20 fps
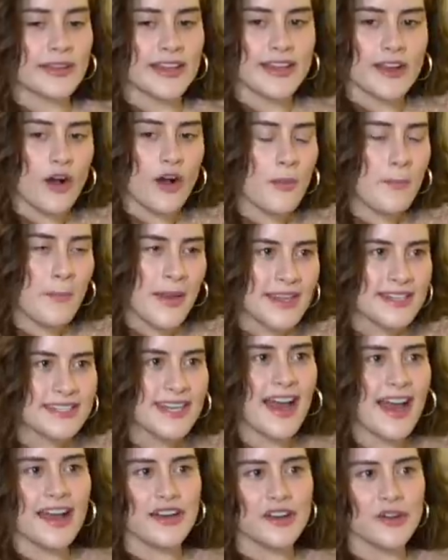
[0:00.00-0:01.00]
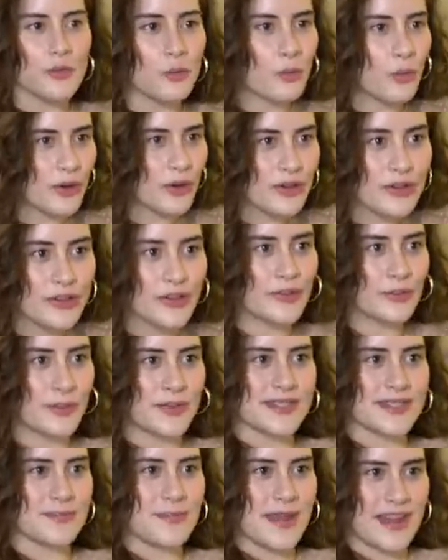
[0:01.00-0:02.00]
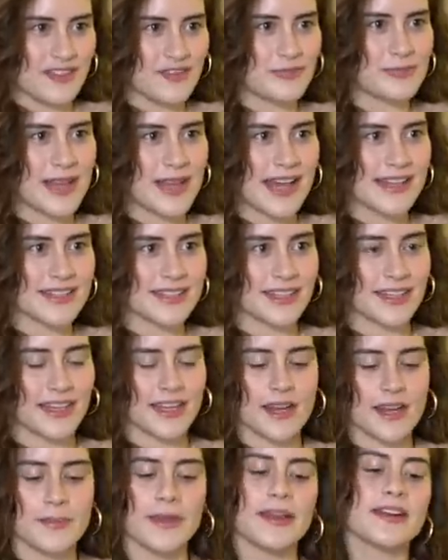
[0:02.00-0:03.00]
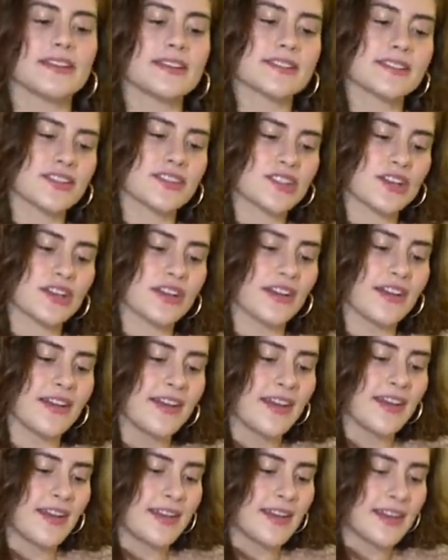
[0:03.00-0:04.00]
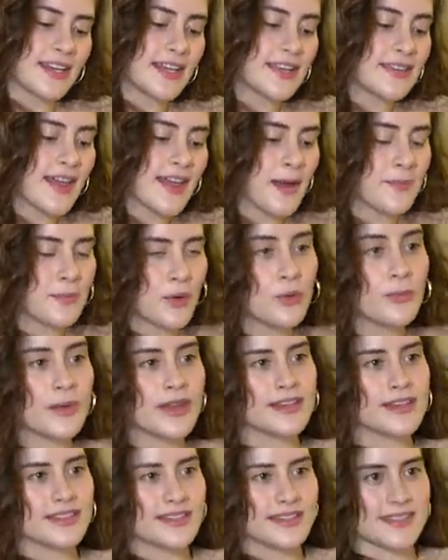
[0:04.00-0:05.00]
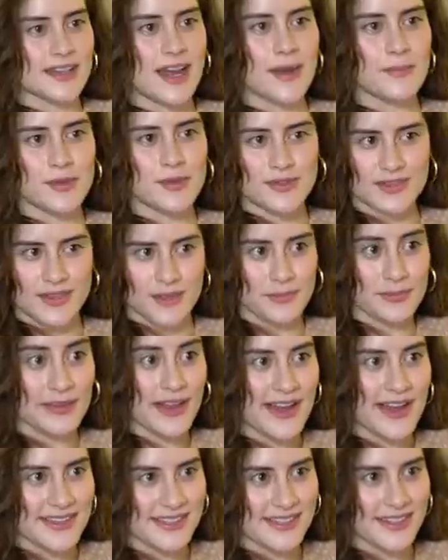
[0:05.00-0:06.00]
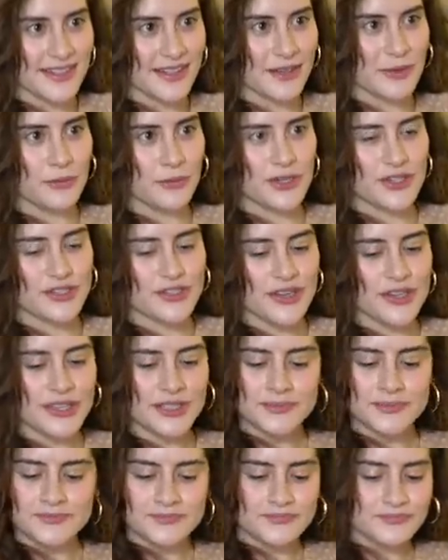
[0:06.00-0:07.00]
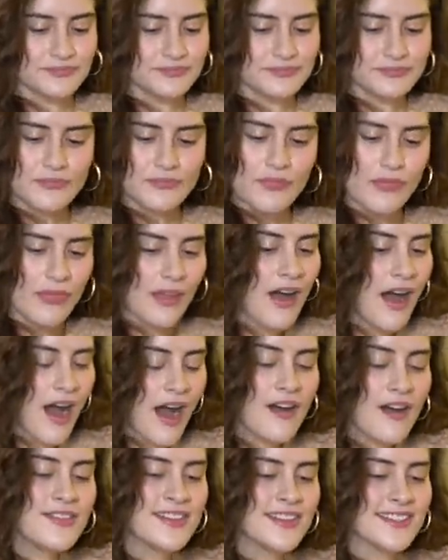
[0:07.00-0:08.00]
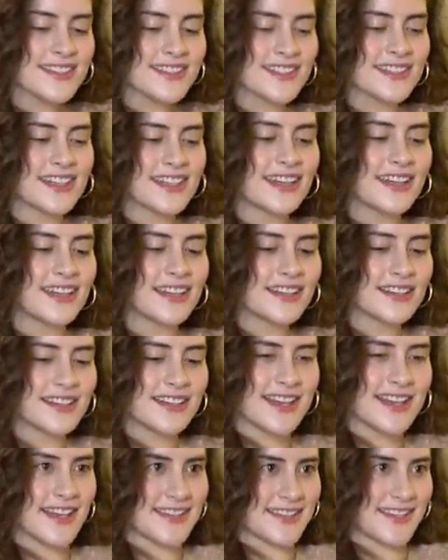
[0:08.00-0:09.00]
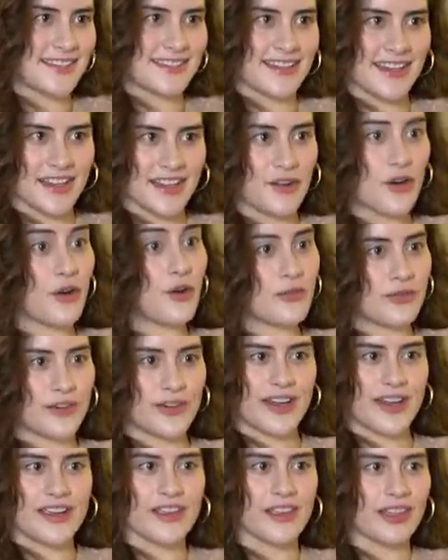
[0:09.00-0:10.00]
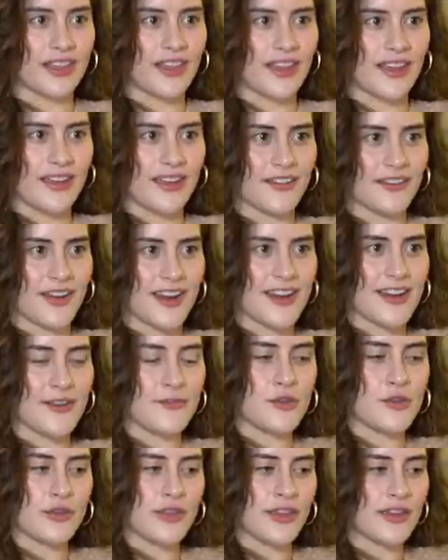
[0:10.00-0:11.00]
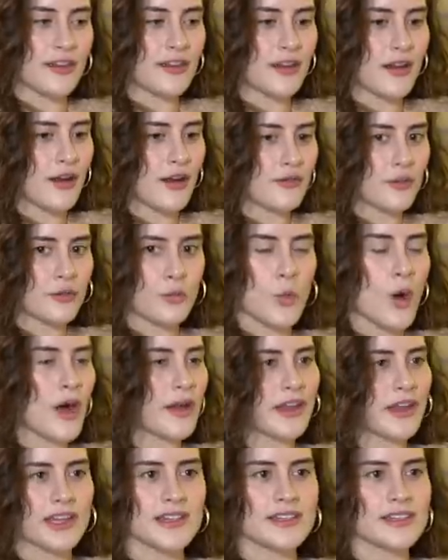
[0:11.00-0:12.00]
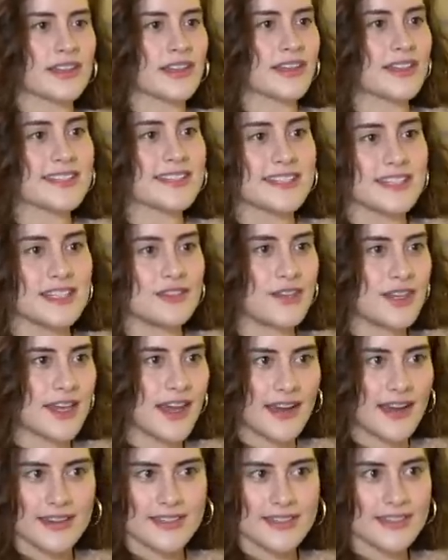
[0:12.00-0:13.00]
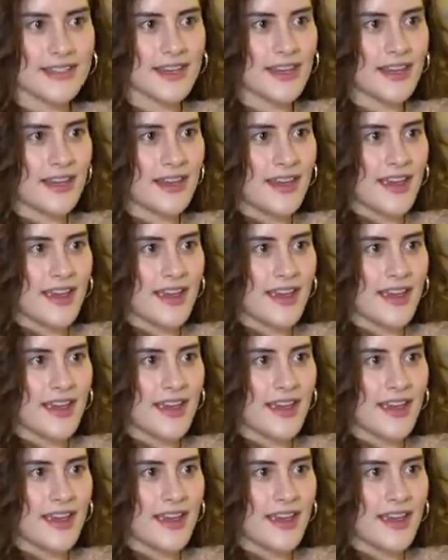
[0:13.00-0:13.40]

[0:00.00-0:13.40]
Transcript: but like my entire world was made of plastic. And I made a decision in that moment to stop using plastic, which obviously isn't like an overnight thing, right? If you think of walking into like a C V S,